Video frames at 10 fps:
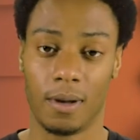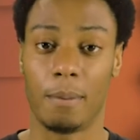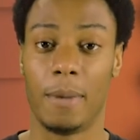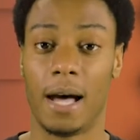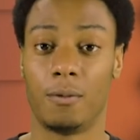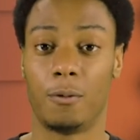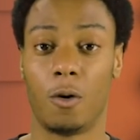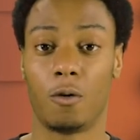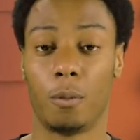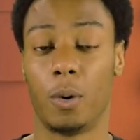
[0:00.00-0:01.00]
I'm Adam
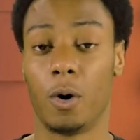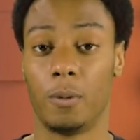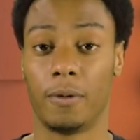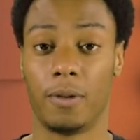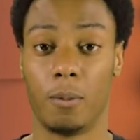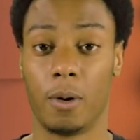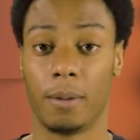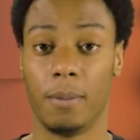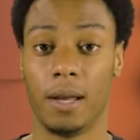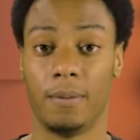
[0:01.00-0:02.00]
Ford reporting with the
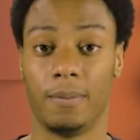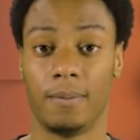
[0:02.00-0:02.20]
Morgan Minute.